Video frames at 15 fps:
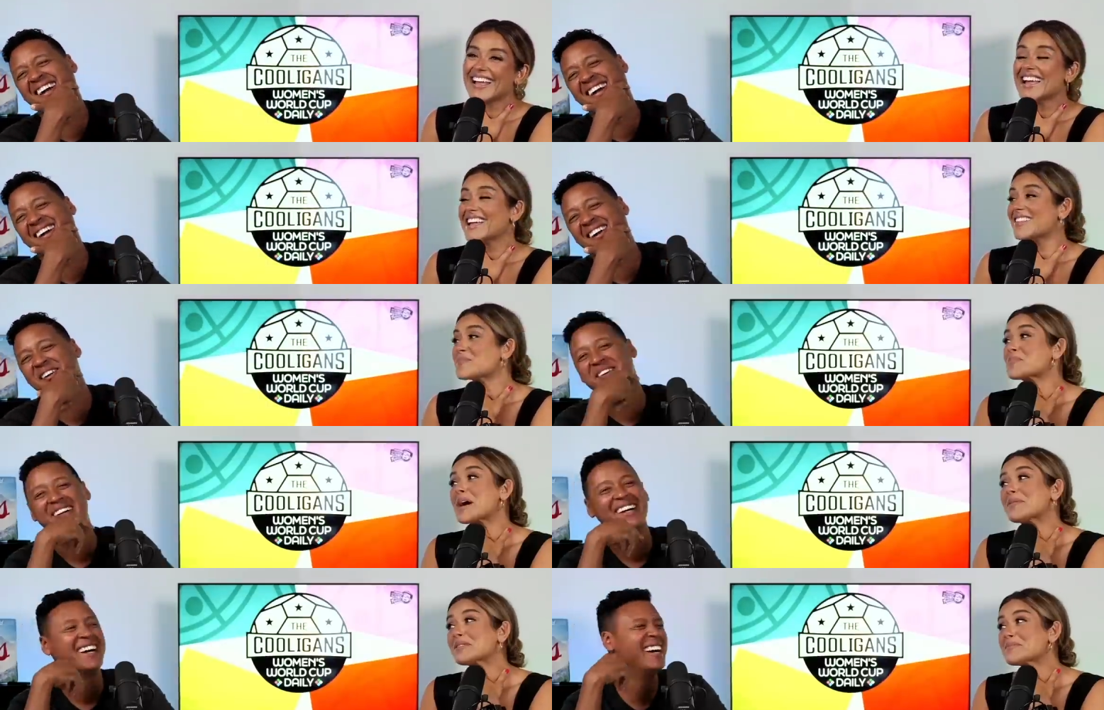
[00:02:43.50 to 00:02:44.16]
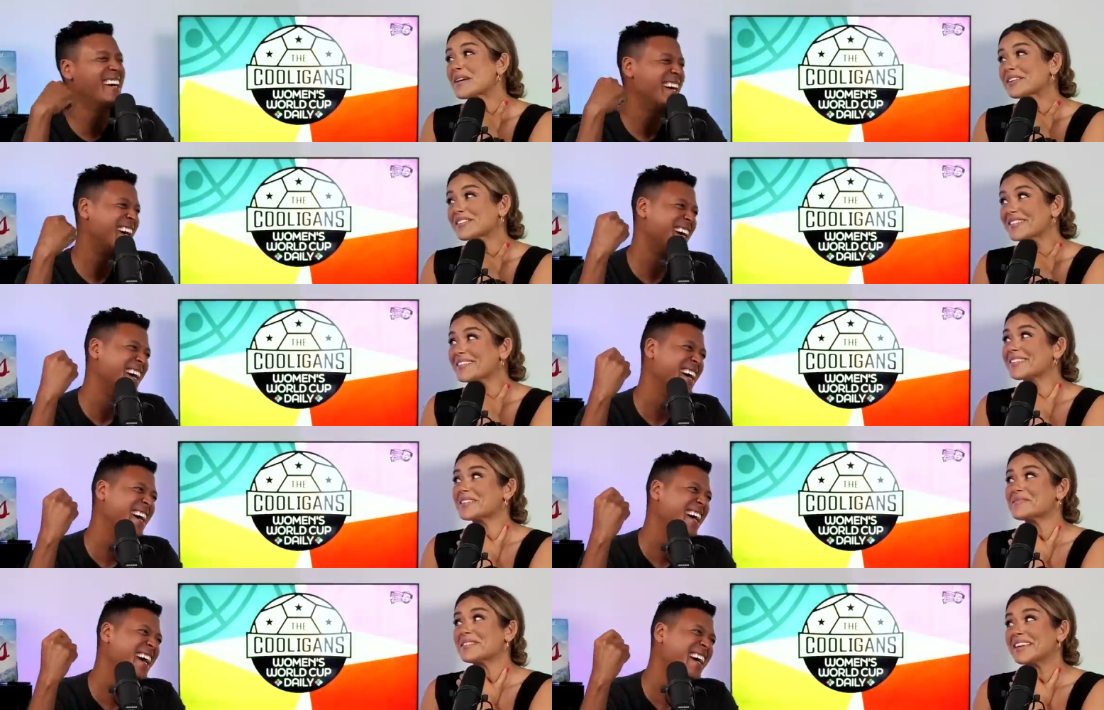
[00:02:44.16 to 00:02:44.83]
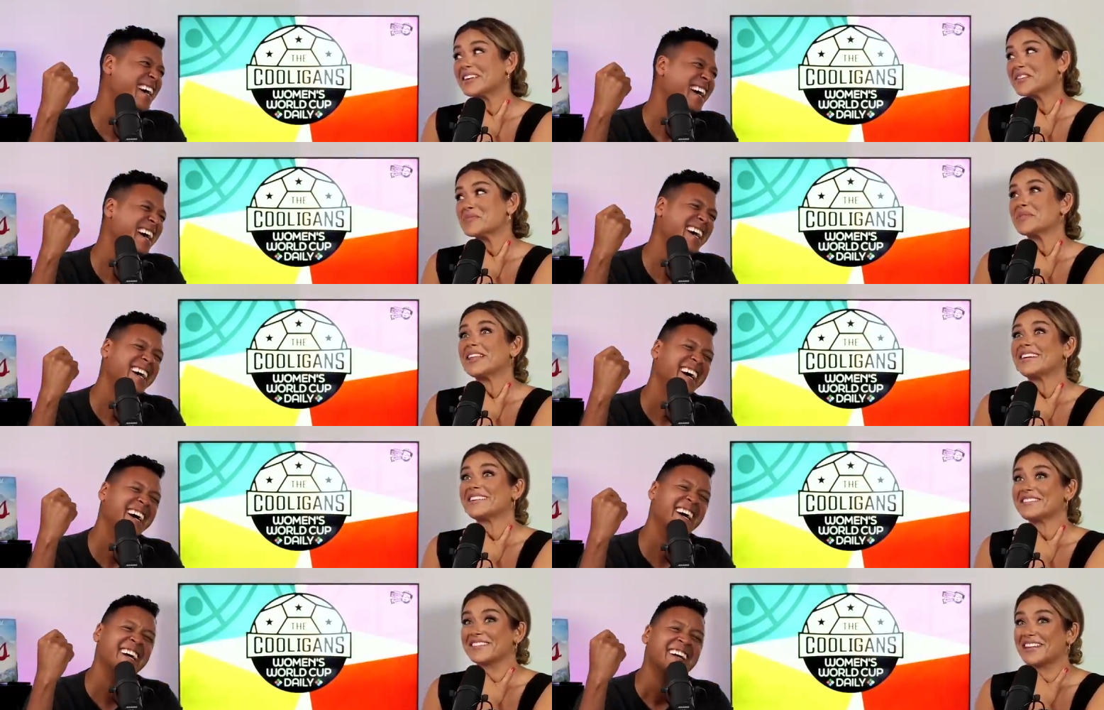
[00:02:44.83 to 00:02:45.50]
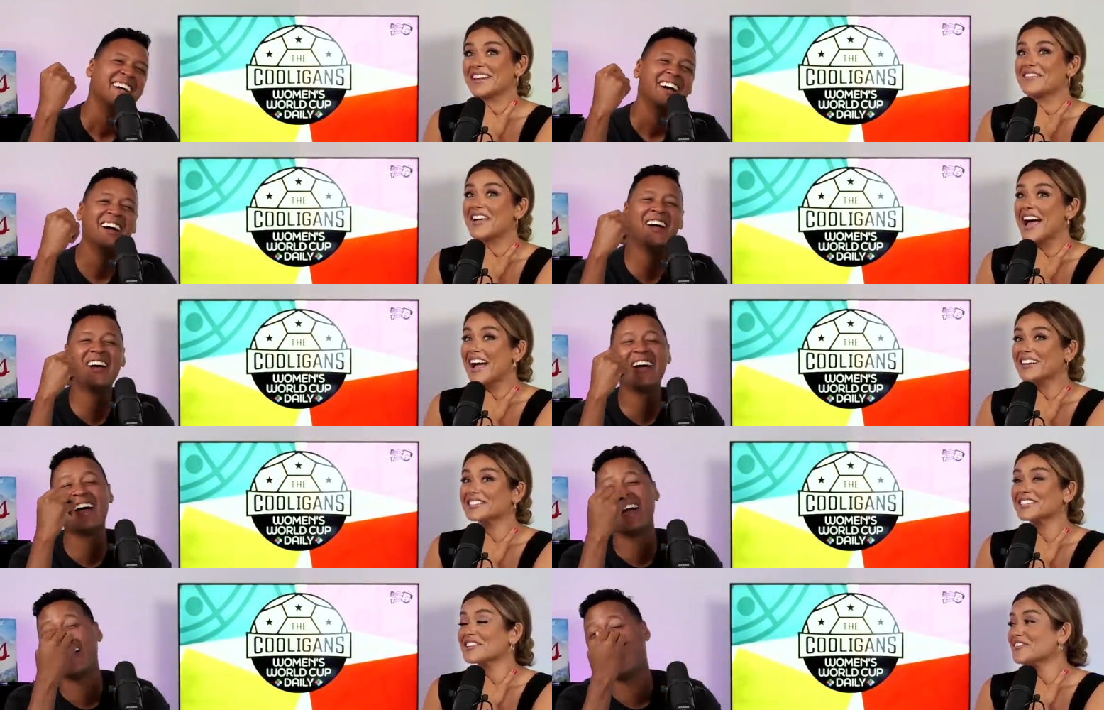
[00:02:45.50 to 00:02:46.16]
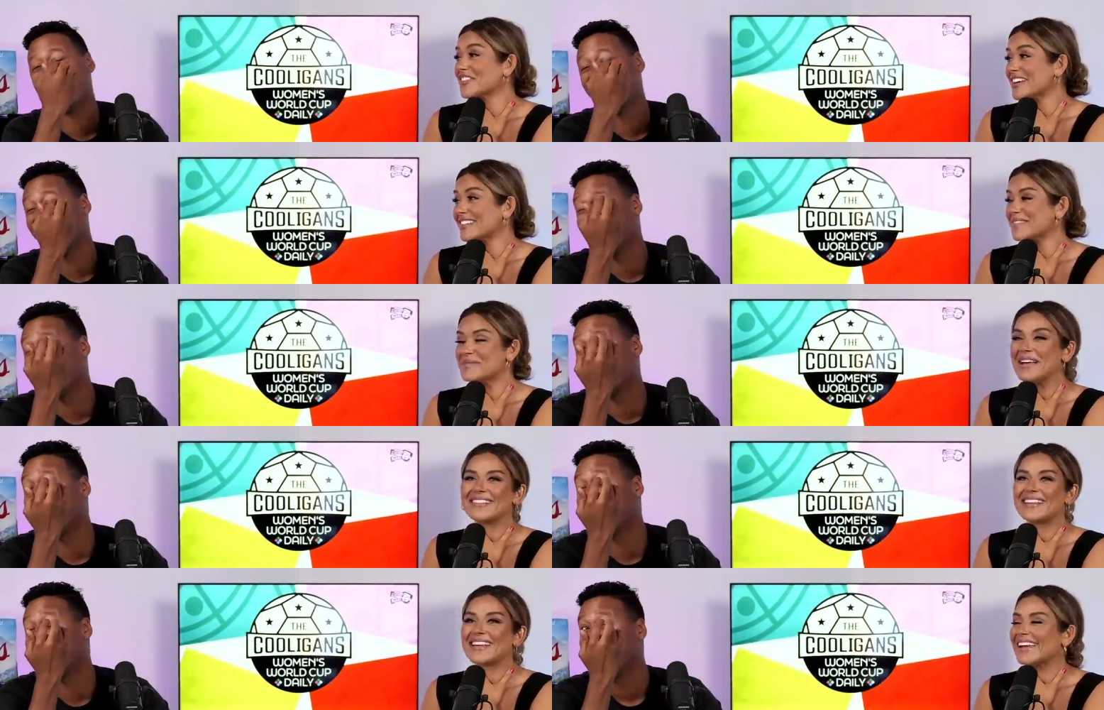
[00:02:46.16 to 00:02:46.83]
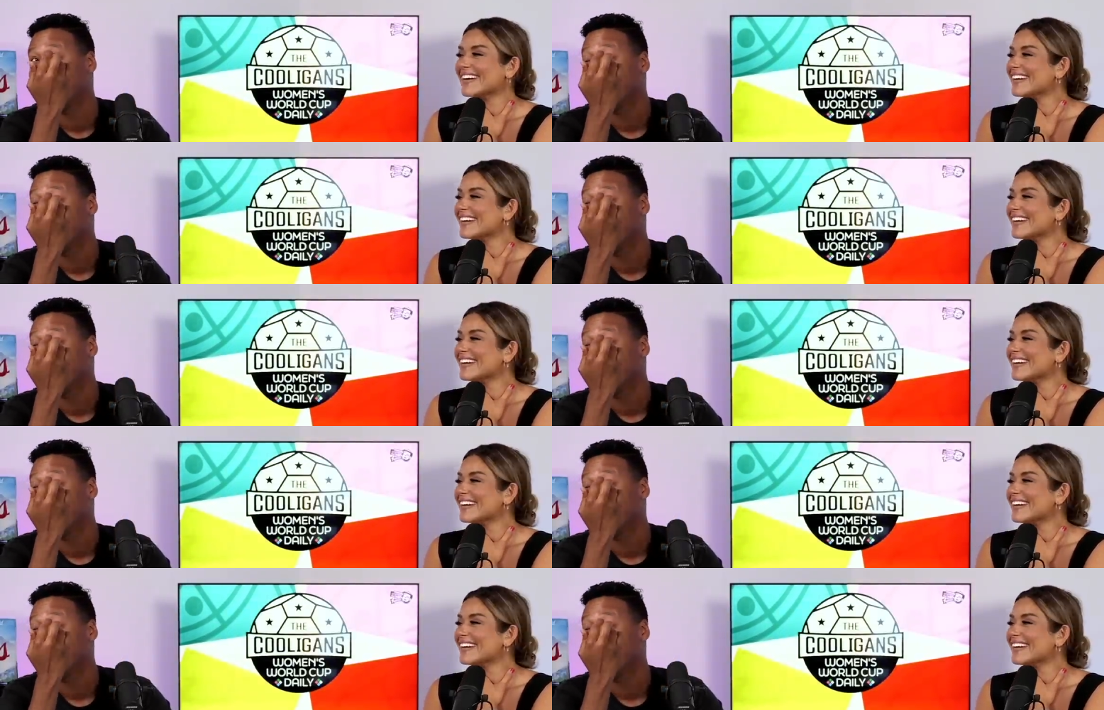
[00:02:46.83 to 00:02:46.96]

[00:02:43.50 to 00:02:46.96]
Speaker 1: it's probably better than some of the other players that have yeah. actually faced Messi.